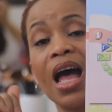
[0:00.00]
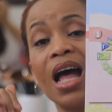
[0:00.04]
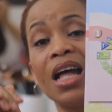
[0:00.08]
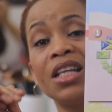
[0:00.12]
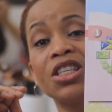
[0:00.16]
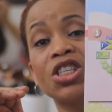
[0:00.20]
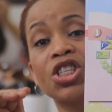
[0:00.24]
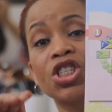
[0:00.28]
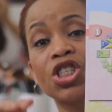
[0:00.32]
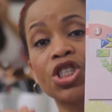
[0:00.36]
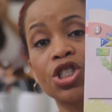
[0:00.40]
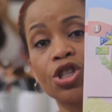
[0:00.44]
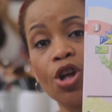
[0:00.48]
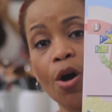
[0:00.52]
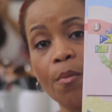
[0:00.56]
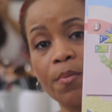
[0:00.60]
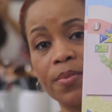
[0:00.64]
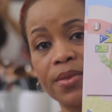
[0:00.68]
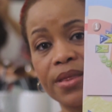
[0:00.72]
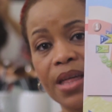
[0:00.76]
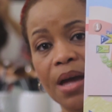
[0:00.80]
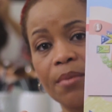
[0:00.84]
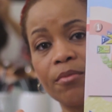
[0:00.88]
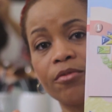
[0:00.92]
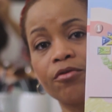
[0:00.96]
and
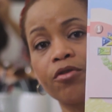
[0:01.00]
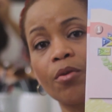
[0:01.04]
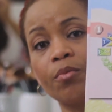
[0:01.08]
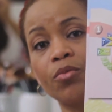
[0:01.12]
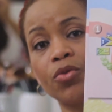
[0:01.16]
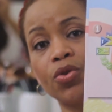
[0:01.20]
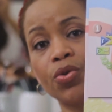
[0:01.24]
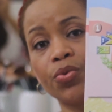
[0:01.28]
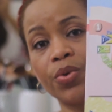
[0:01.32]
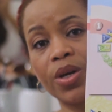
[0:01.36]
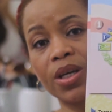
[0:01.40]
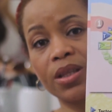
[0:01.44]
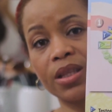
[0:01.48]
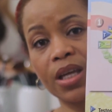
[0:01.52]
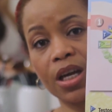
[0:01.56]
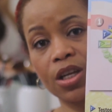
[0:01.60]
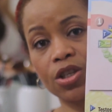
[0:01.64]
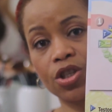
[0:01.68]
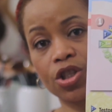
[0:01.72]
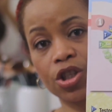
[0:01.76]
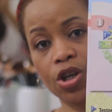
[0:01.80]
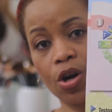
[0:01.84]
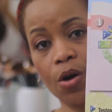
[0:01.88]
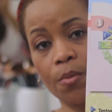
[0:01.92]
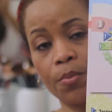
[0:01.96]
stop them from doing their
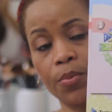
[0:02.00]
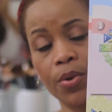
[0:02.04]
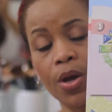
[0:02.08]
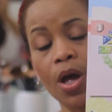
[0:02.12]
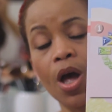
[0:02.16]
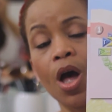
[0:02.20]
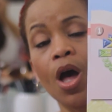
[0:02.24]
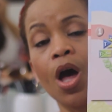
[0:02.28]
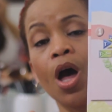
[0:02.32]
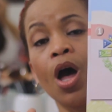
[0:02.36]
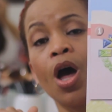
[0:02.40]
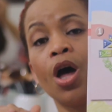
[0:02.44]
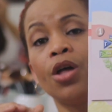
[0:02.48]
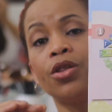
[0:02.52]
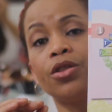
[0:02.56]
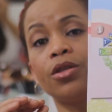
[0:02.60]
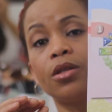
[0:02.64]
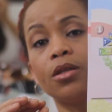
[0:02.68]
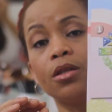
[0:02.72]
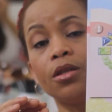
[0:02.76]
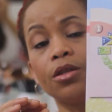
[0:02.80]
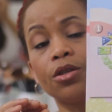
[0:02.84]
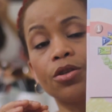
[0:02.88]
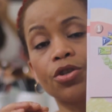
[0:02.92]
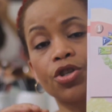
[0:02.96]
job.
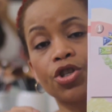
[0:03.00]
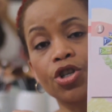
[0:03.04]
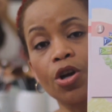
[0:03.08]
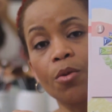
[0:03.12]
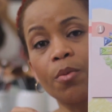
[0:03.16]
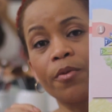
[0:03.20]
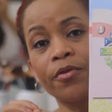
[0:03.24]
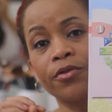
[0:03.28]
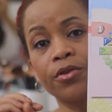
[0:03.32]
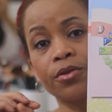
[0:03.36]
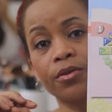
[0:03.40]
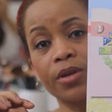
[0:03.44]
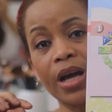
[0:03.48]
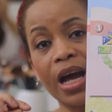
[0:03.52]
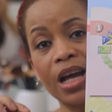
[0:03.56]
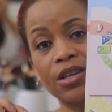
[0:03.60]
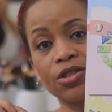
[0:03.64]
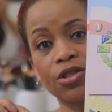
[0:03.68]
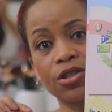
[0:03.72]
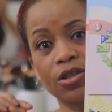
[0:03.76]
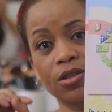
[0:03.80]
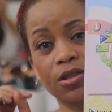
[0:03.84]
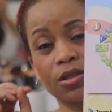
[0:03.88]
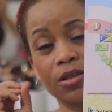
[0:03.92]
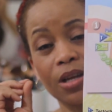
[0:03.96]
The job of the
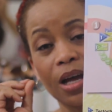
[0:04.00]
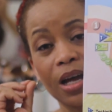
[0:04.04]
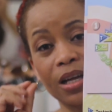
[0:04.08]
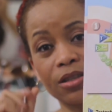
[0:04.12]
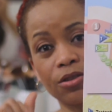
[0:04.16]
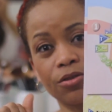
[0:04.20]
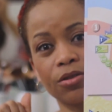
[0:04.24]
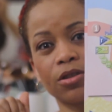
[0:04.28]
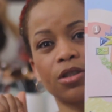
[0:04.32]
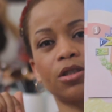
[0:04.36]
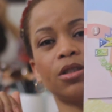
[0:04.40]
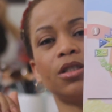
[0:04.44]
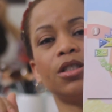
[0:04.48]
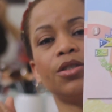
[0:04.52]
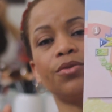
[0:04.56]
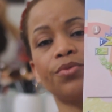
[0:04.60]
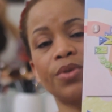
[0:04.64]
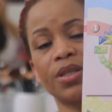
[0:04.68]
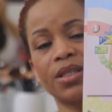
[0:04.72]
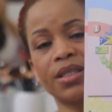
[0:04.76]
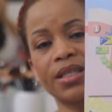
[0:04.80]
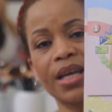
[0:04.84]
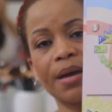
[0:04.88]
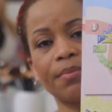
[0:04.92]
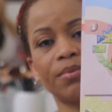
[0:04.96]
androgen
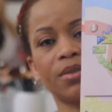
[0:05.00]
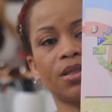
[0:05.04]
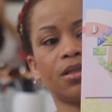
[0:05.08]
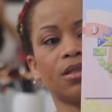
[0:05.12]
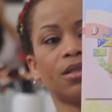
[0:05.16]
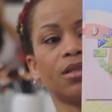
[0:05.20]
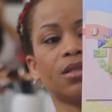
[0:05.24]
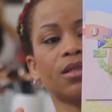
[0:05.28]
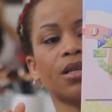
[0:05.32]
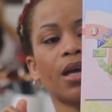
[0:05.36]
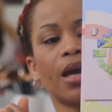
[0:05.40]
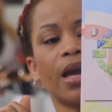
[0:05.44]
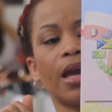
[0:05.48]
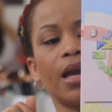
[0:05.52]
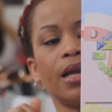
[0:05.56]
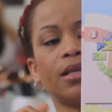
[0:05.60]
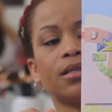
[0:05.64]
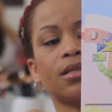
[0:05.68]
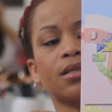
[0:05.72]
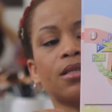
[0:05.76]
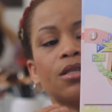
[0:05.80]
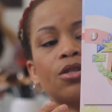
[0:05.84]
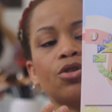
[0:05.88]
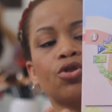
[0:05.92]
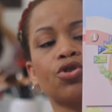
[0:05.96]
receptors
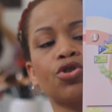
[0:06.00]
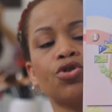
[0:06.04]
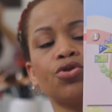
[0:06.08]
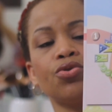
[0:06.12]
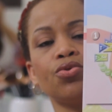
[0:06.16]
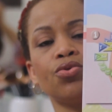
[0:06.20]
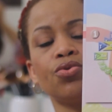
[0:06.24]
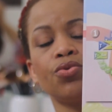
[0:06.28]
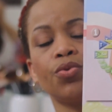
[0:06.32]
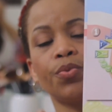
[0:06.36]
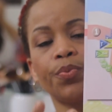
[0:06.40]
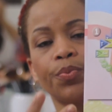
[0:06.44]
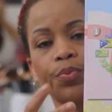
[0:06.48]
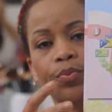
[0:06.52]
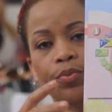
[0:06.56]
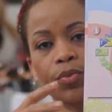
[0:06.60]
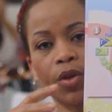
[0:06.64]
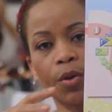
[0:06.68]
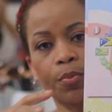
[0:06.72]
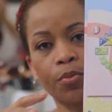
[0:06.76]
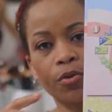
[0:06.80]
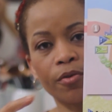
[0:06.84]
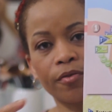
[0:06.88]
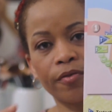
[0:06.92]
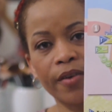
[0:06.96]
is to
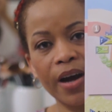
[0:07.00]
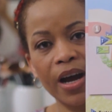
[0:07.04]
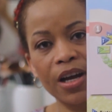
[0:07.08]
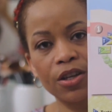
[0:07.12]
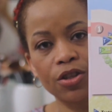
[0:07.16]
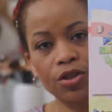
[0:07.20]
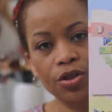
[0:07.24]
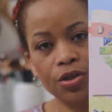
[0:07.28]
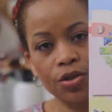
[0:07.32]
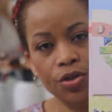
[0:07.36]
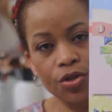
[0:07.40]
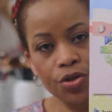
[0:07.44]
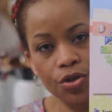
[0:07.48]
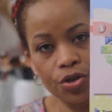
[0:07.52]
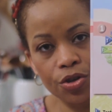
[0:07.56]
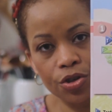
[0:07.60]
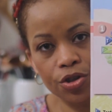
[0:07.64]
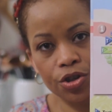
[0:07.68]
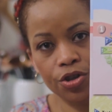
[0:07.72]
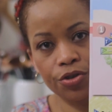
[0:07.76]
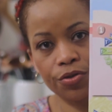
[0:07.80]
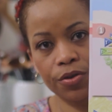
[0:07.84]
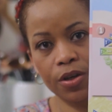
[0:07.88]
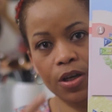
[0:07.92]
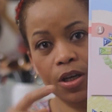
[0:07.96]
provide
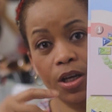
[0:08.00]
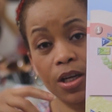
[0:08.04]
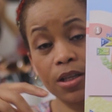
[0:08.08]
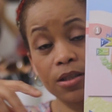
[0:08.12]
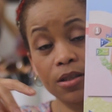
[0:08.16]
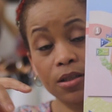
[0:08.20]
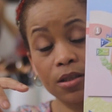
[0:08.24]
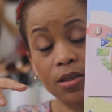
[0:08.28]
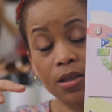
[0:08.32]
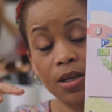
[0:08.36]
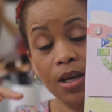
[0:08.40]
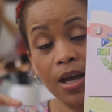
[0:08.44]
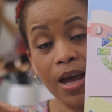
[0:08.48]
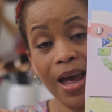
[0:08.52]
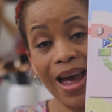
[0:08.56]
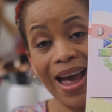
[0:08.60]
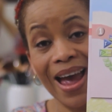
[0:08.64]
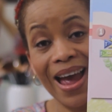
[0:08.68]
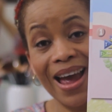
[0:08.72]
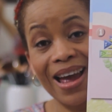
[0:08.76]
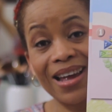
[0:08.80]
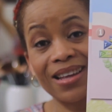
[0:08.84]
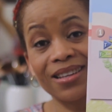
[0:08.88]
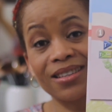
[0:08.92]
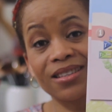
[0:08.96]
nutrients
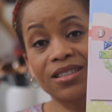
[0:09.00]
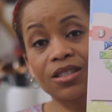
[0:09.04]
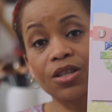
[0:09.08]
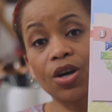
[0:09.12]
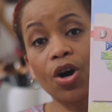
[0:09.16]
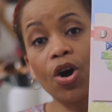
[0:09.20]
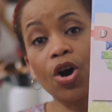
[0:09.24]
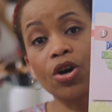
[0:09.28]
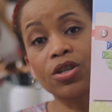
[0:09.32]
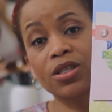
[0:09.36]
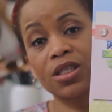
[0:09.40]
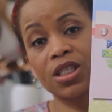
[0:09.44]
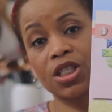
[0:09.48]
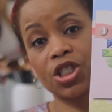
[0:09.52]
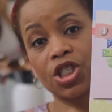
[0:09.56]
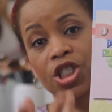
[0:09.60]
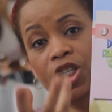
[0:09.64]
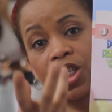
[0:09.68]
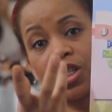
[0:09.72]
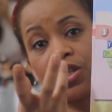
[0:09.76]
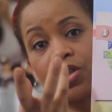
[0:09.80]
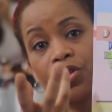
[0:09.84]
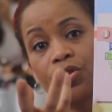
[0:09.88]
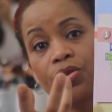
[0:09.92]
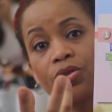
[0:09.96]
and
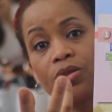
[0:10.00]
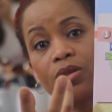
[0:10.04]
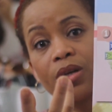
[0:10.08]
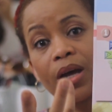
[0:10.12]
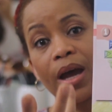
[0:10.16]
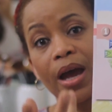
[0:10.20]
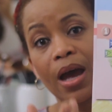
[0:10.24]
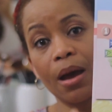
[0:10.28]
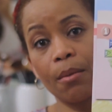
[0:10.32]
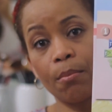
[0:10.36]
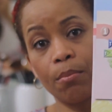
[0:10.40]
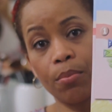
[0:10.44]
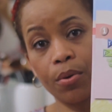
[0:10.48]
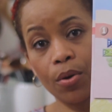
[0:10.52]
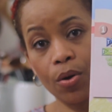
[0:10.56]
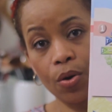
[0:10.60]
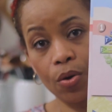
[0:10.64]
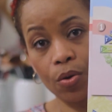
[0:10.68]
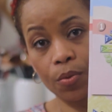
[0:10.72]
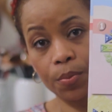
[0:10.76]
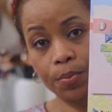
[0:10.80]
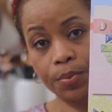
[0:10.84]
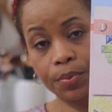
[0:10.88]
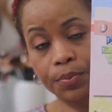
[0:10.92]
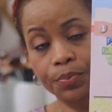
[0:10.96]
oxygen to the hair
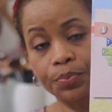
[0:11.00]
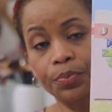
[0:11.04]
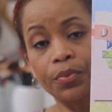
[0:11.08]
bulb.